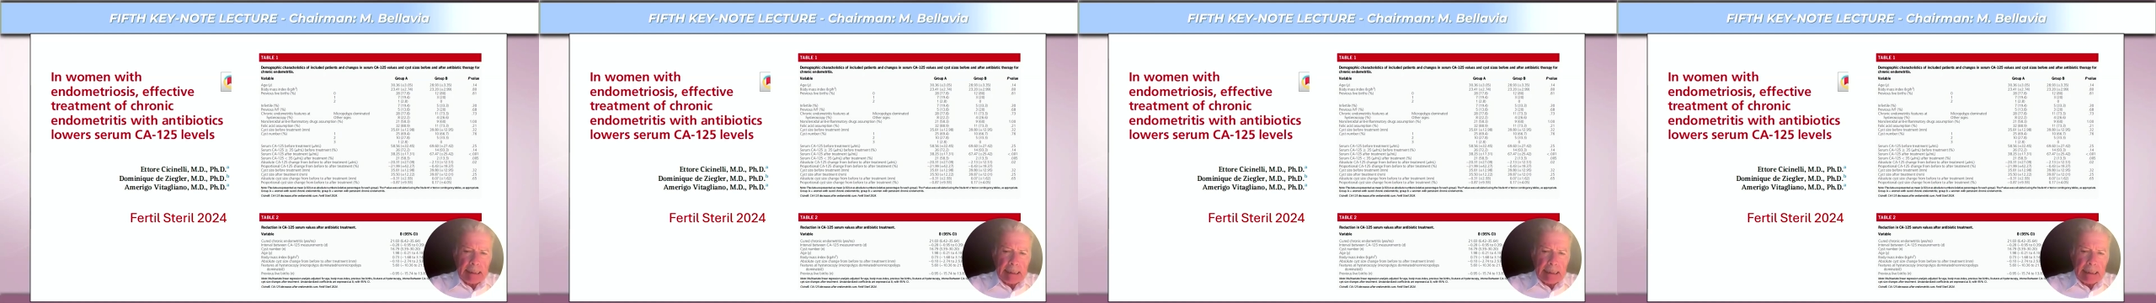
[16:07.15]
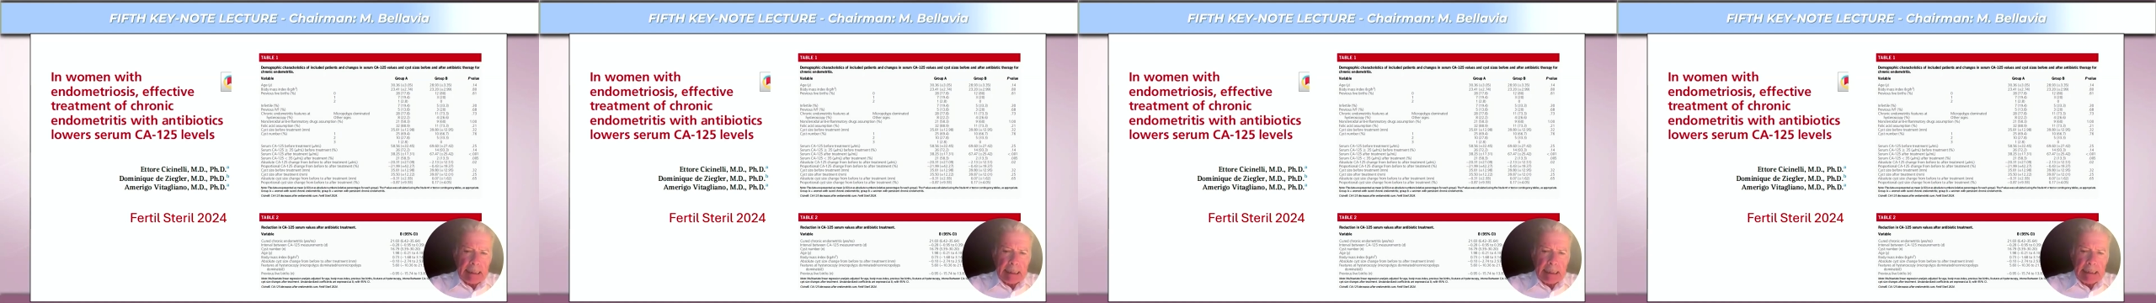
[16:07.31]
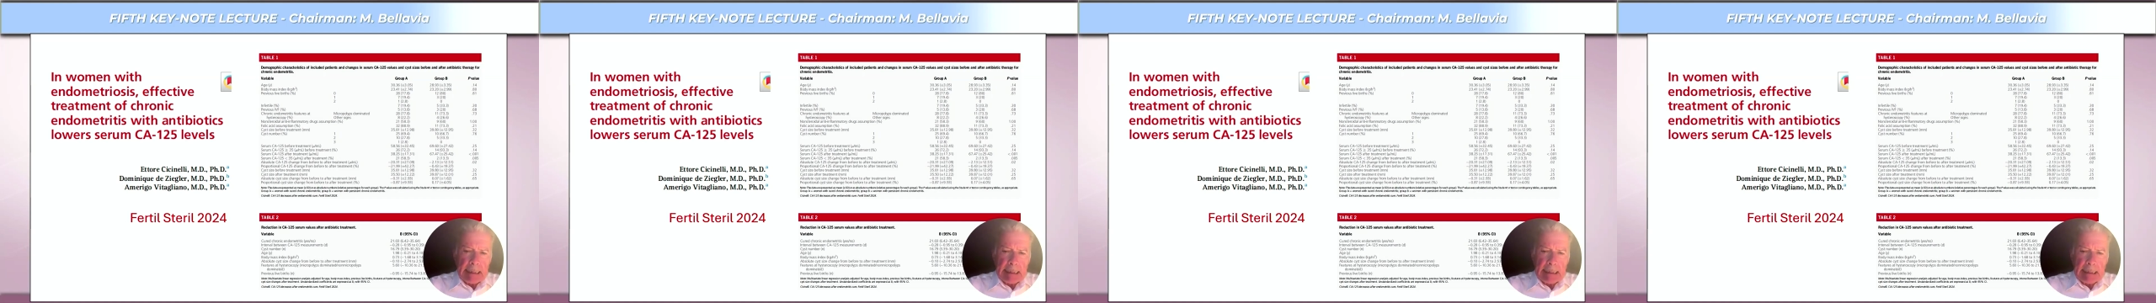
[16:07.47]

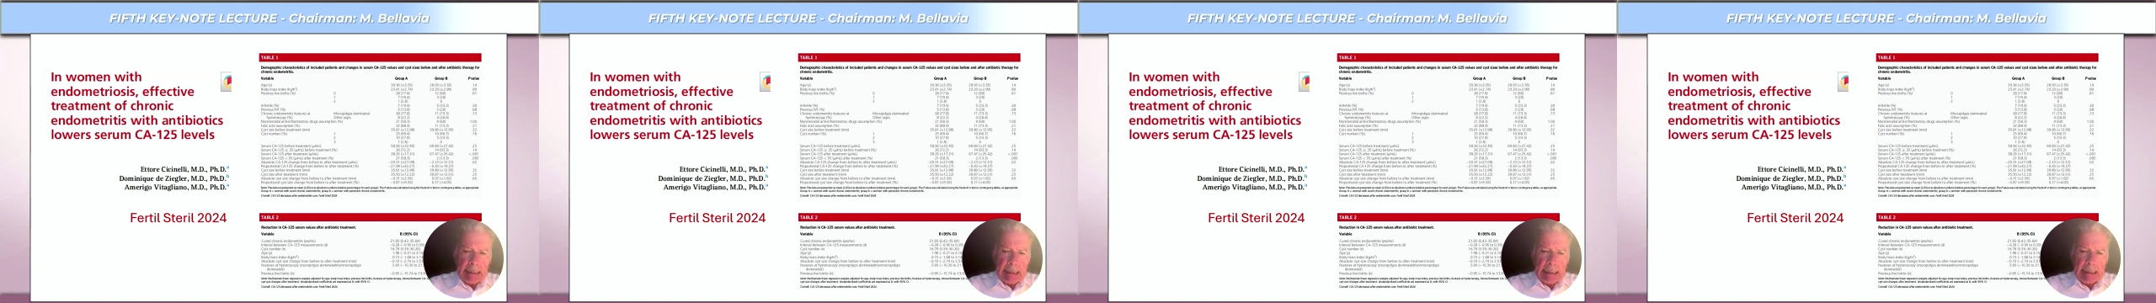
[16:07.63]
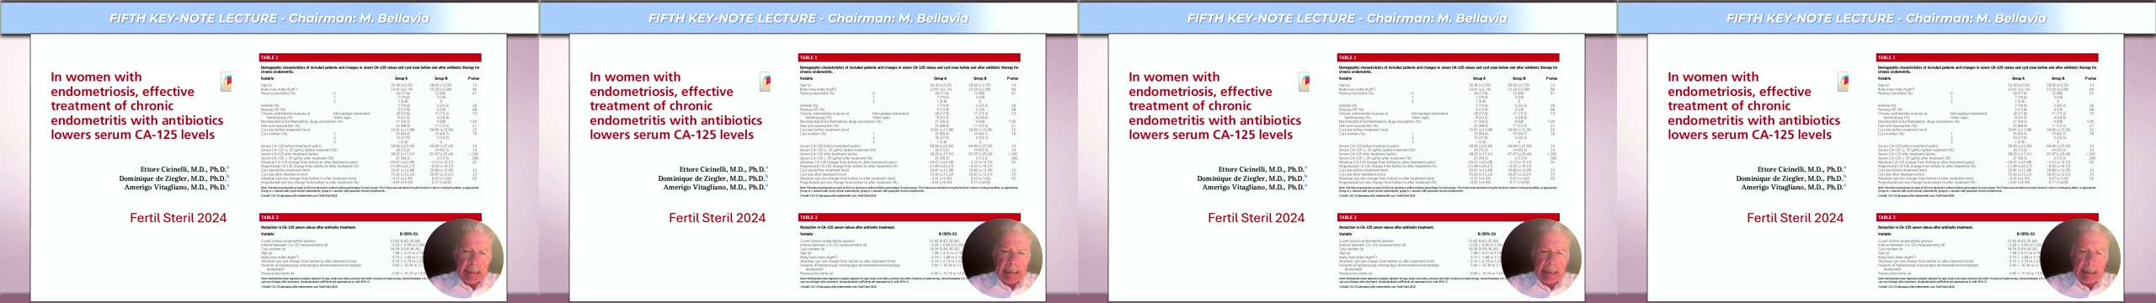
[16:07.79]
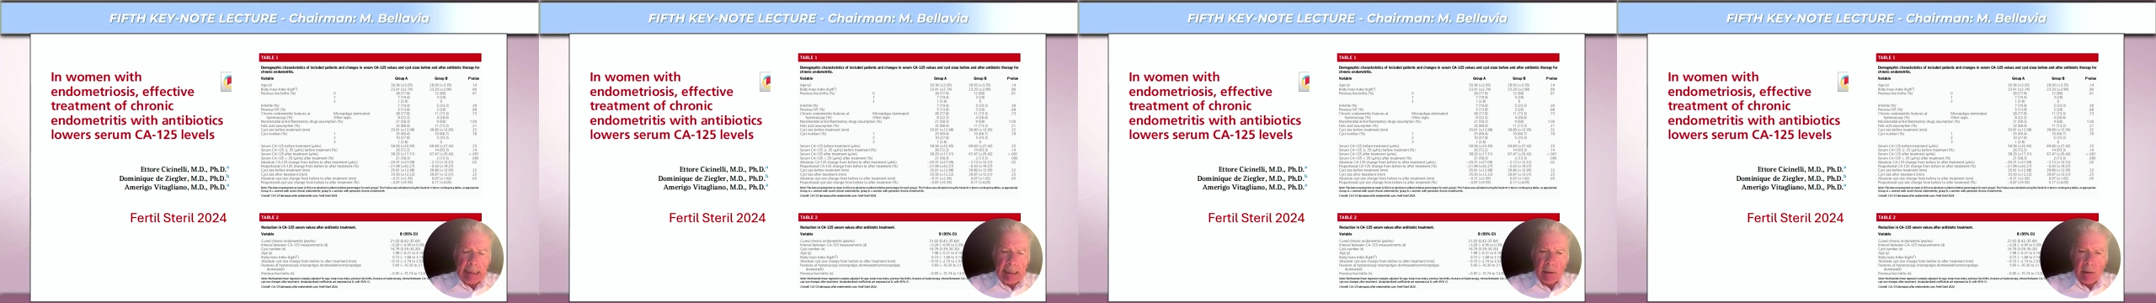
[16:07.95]
in
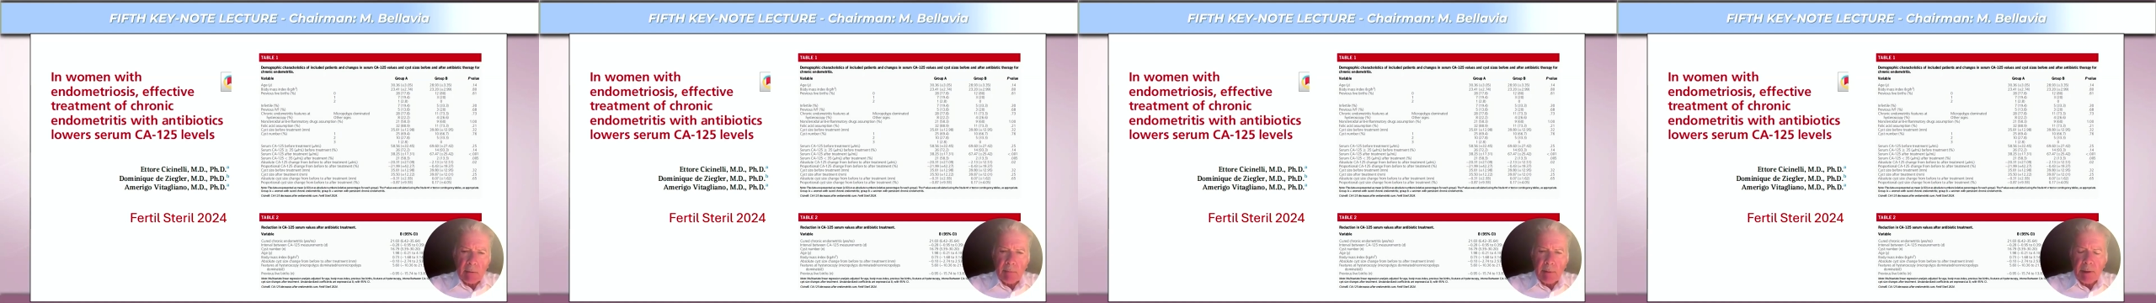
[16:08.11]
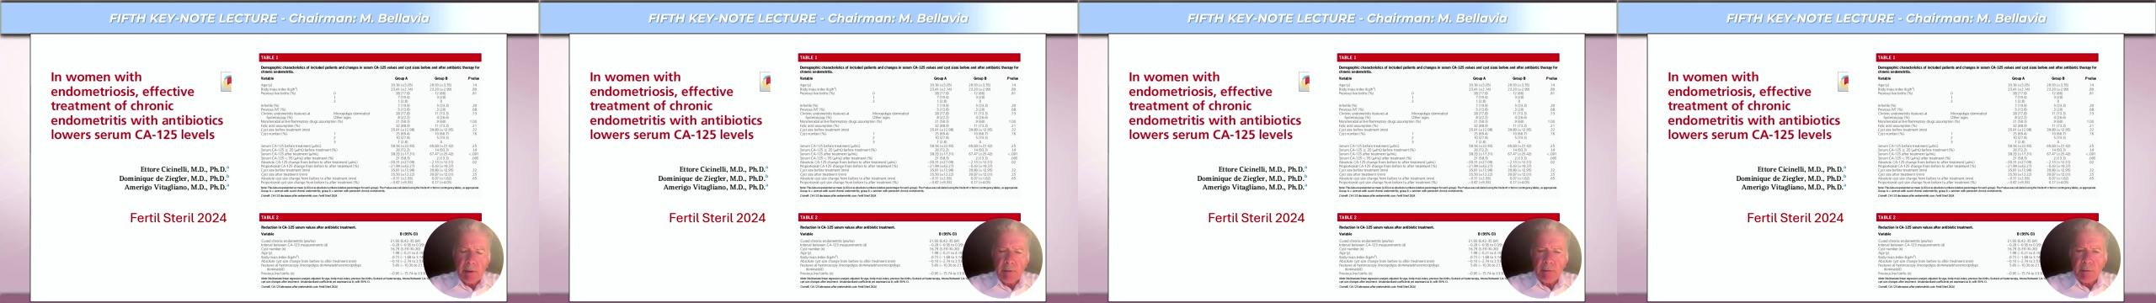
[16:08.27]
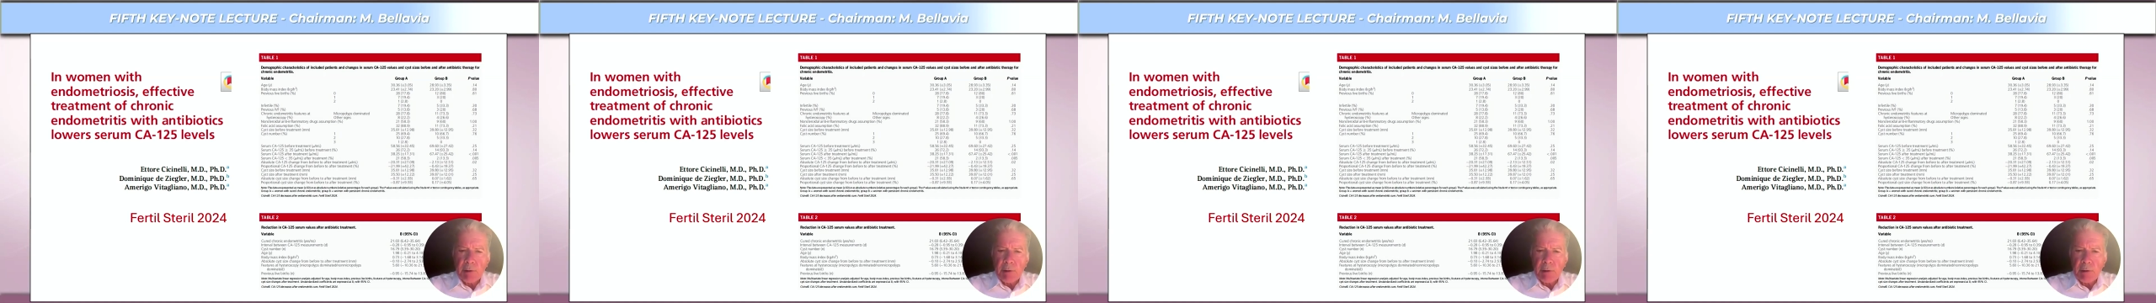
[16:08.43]

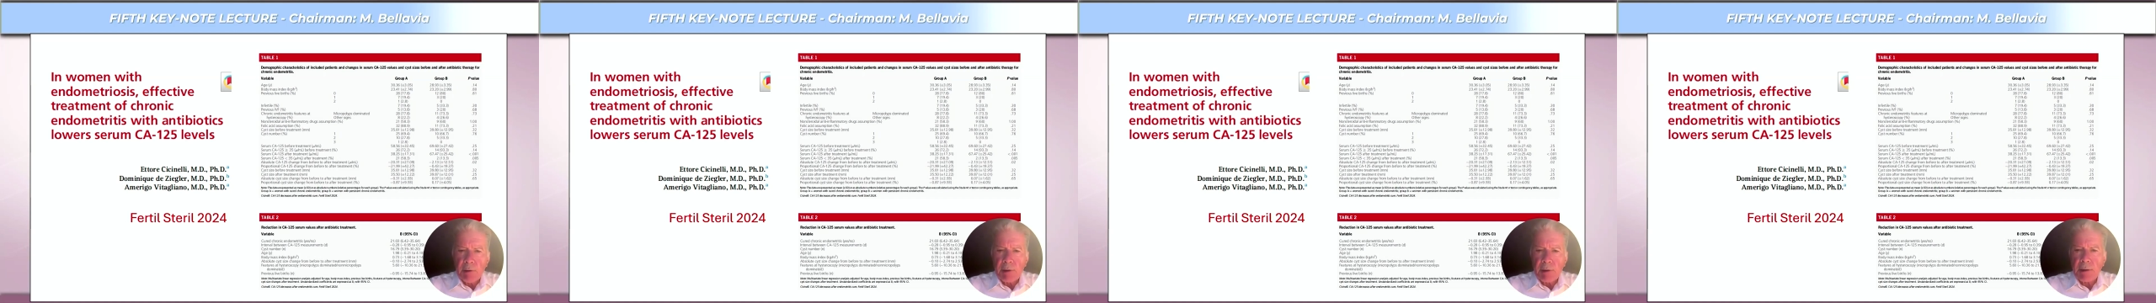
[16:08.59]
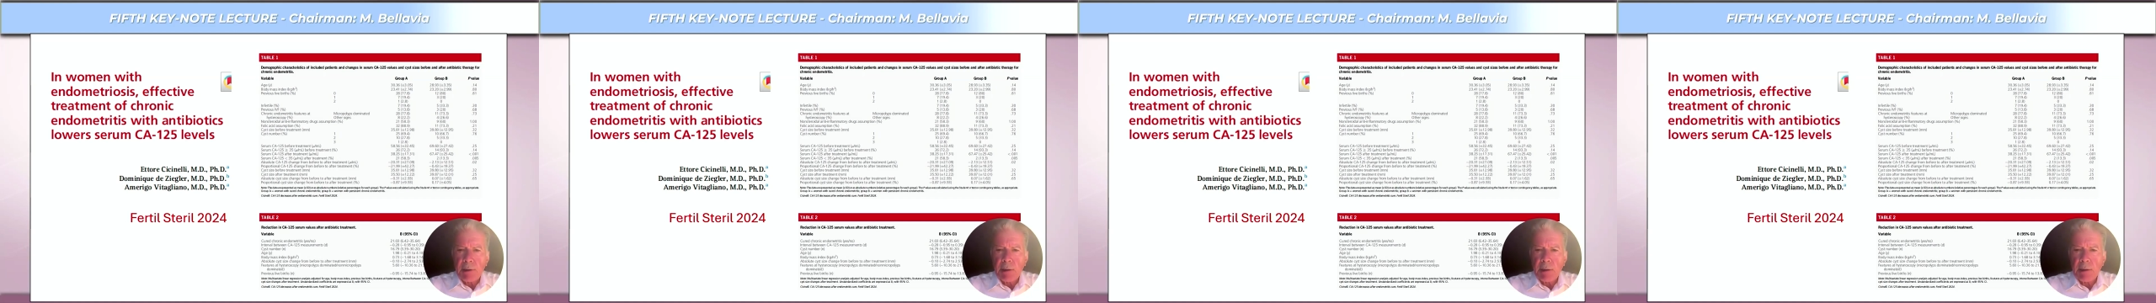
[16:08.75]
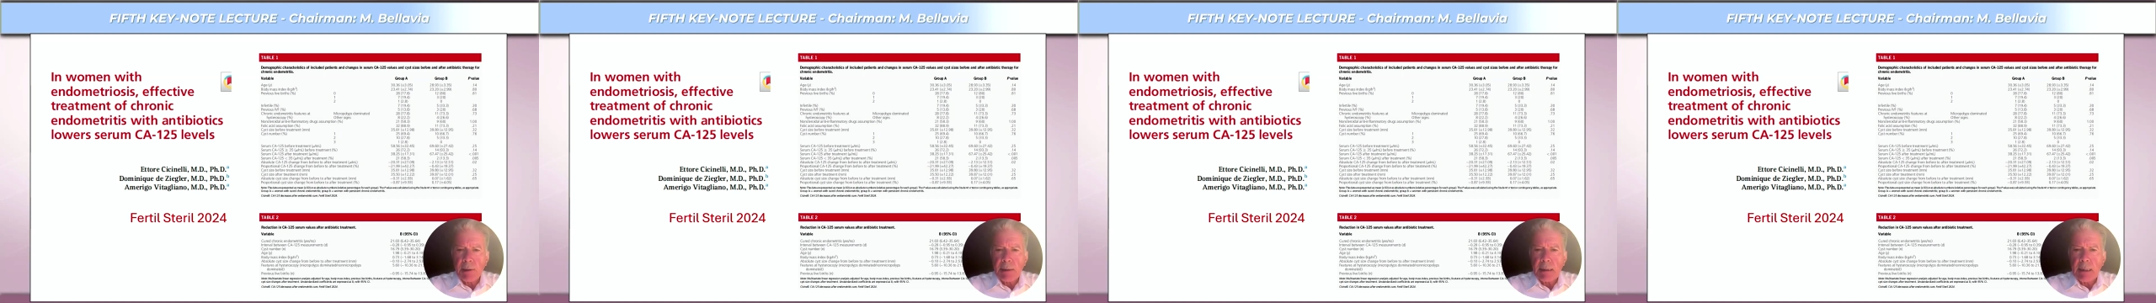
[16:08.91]

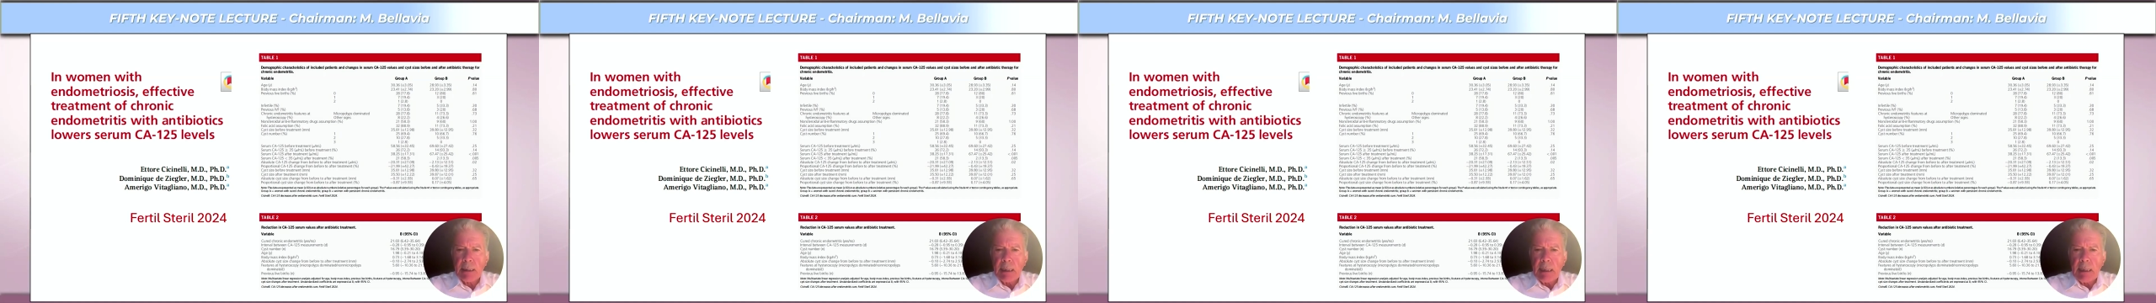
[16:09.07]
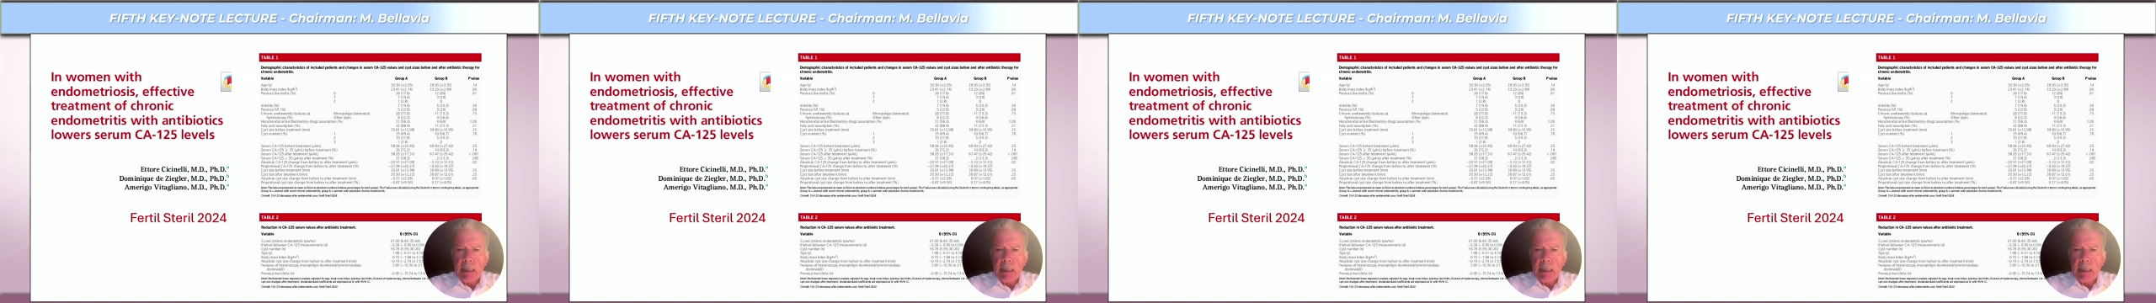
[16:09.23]
endometriosis,